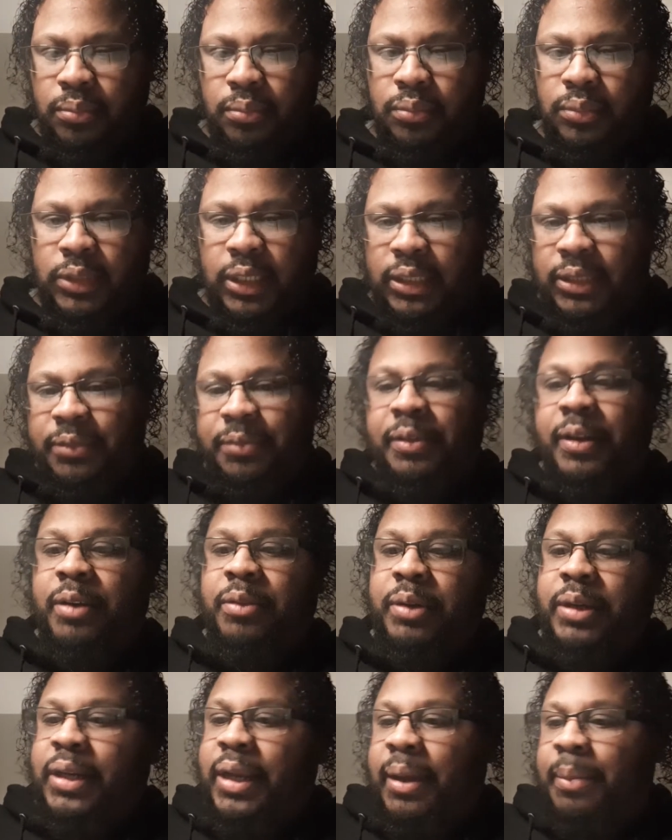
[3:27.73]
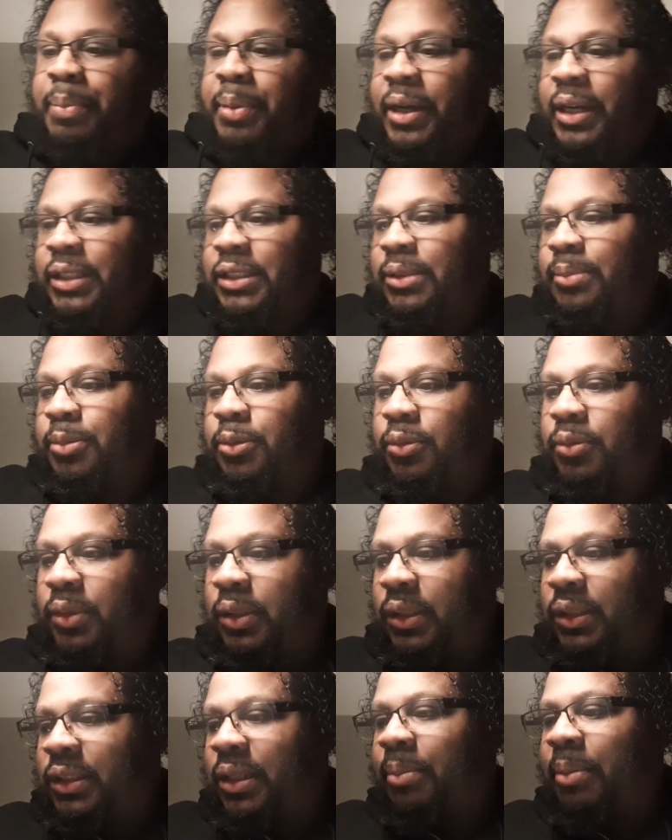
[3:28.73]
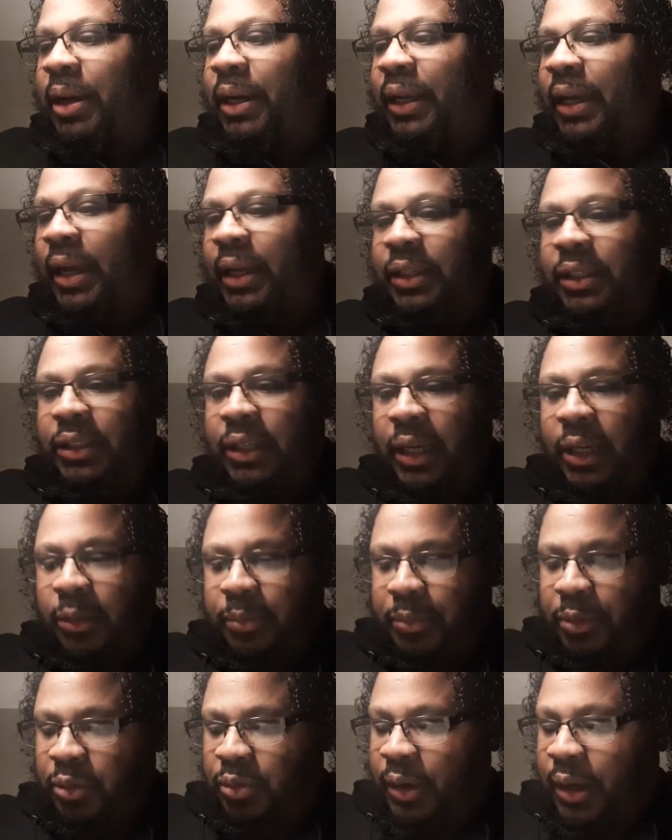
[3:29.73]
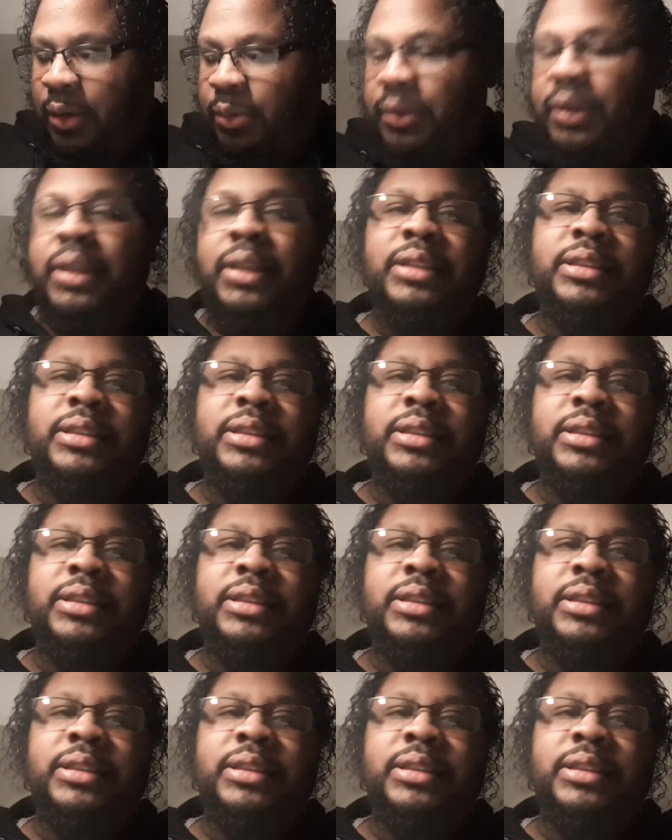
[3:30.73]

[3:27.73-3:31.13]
that's very not possible. Somebody had to help you out.